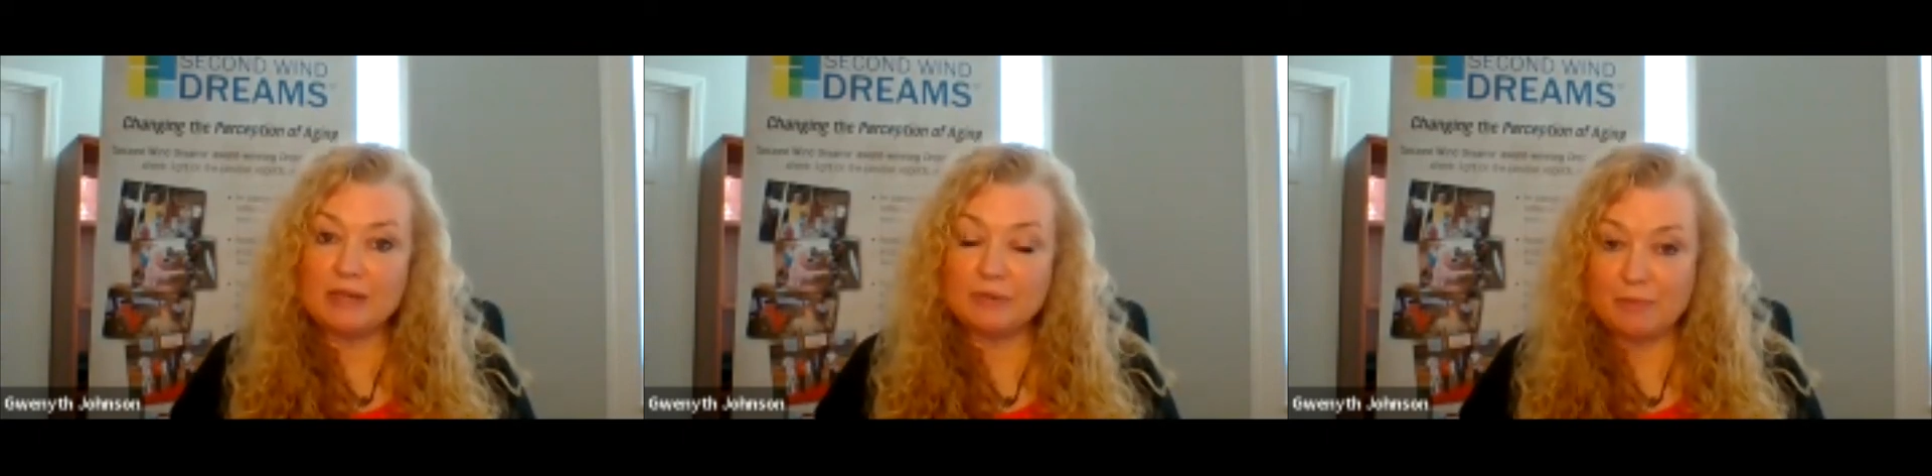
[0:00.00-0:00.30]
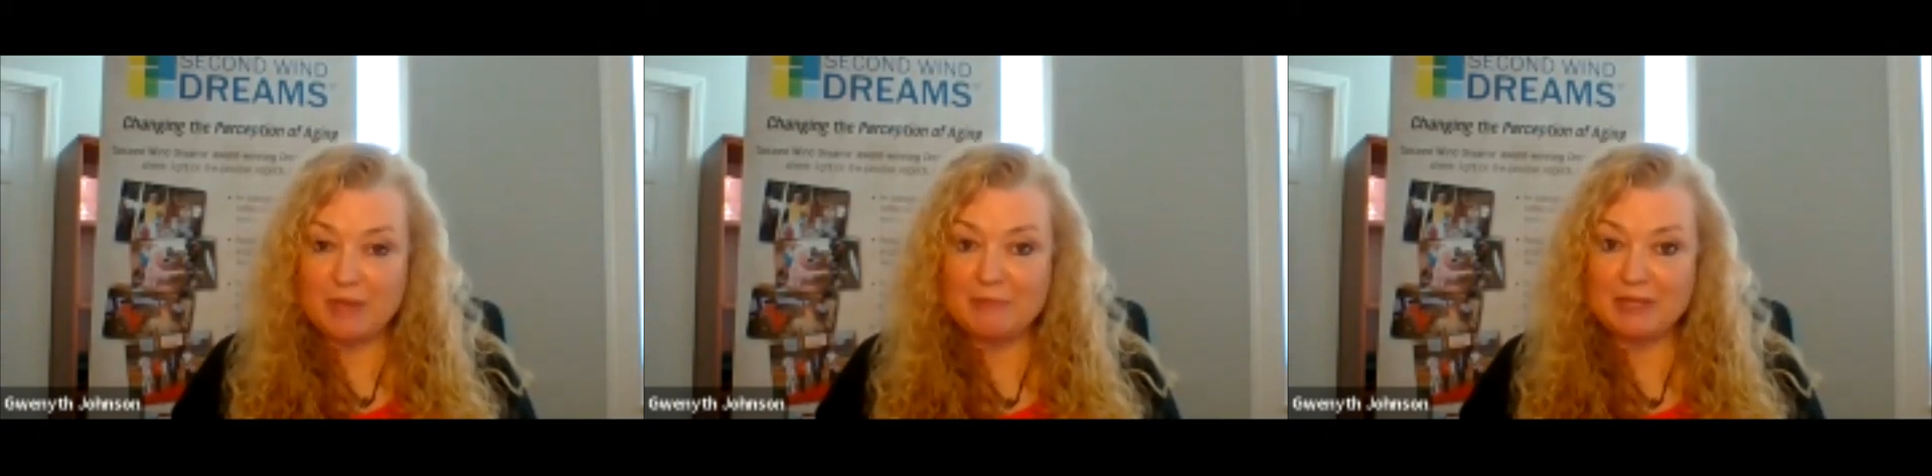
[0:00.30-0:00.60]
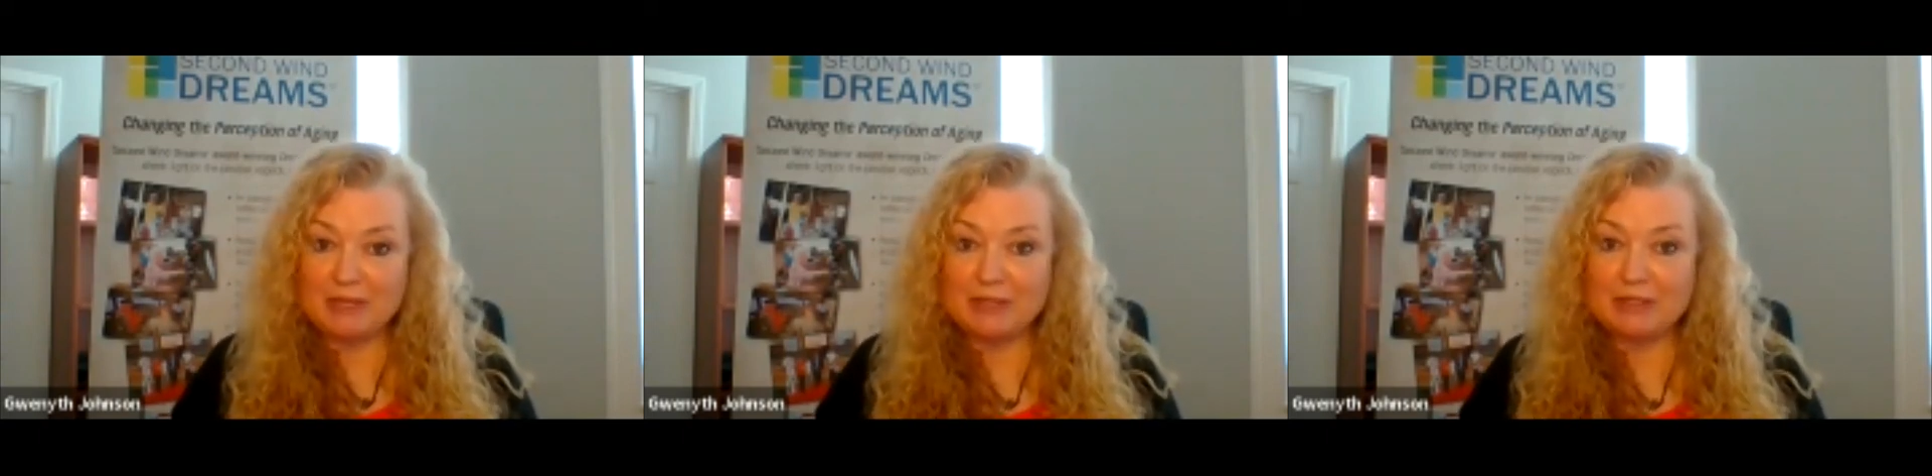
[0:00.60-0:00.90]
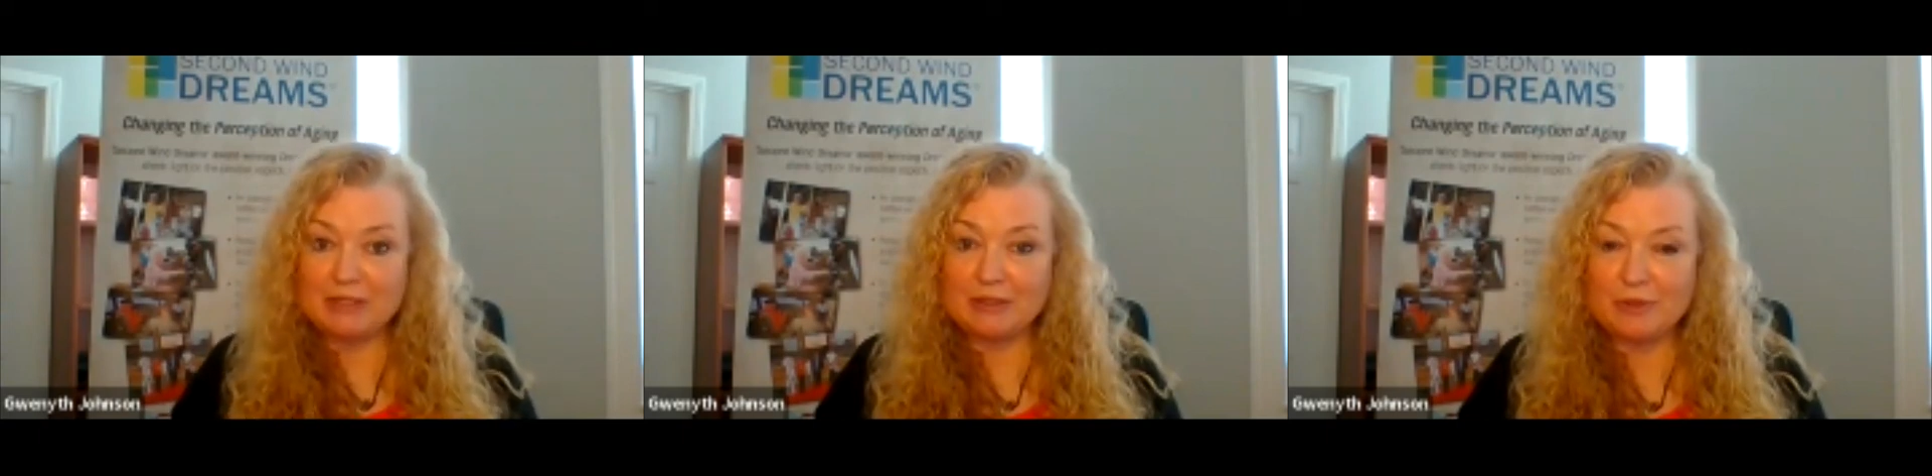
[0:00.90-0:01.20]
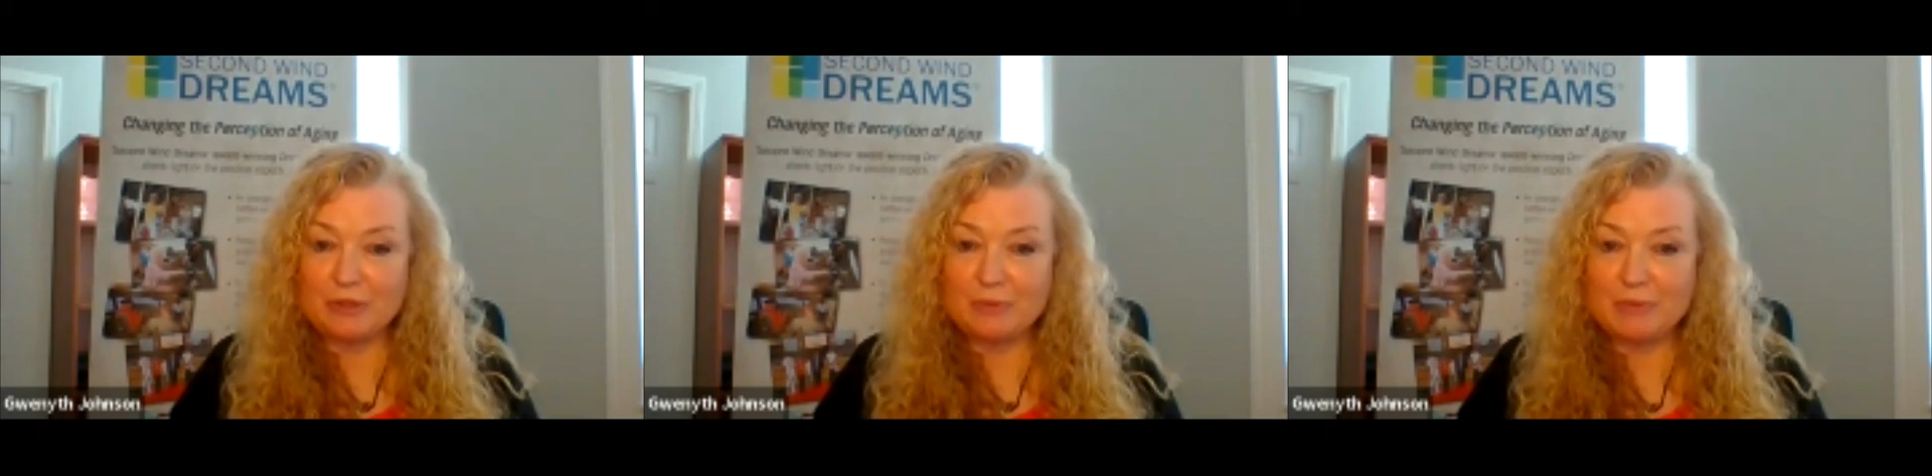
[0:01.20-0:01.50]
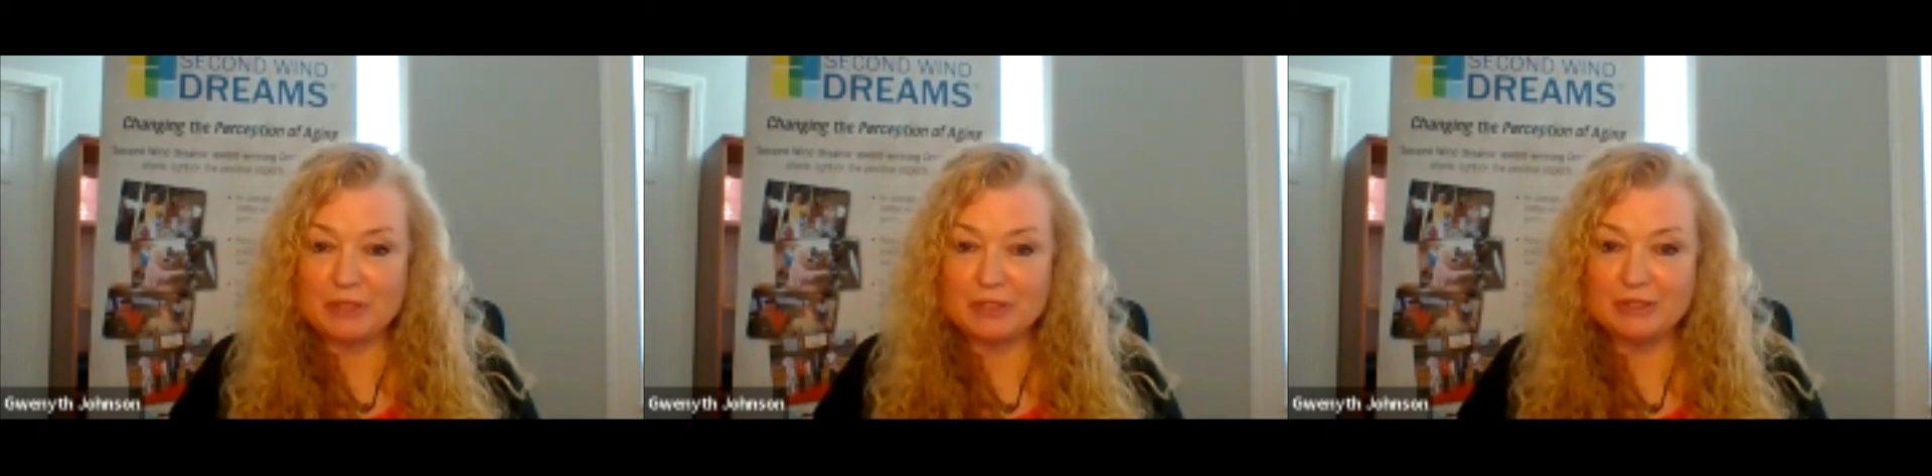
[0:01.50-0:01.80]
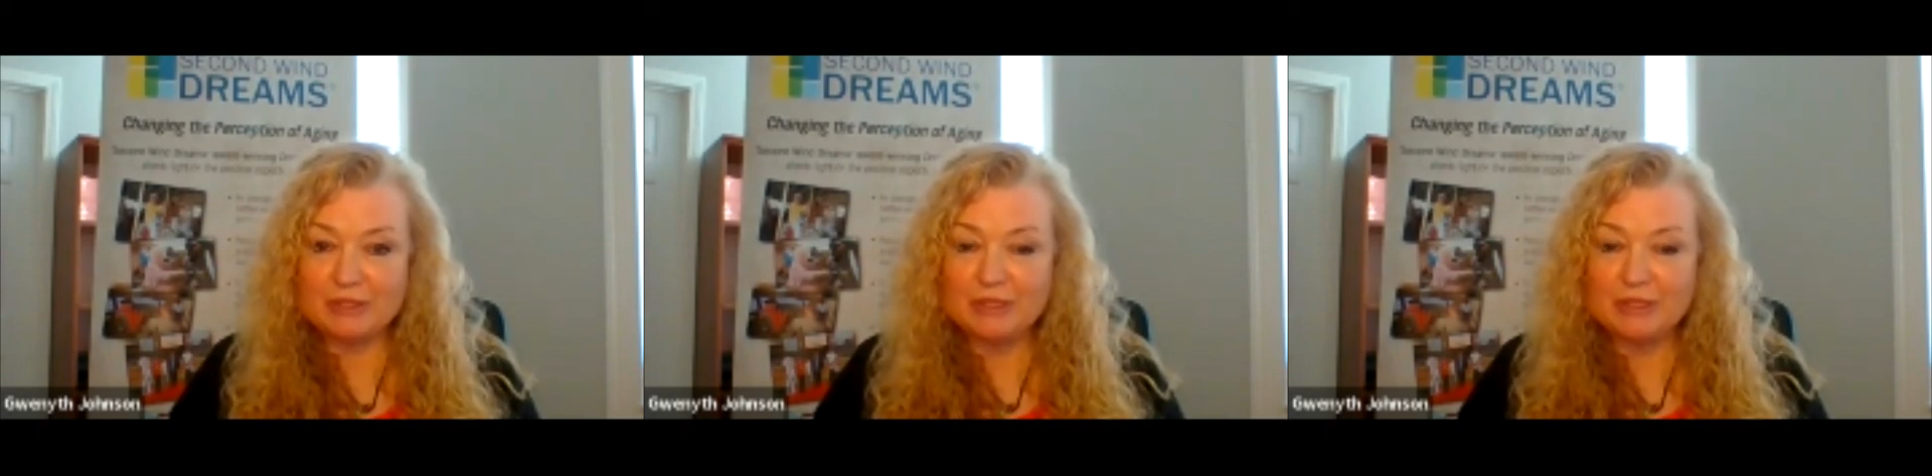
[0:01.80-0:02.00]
or maybe like, to live with dementia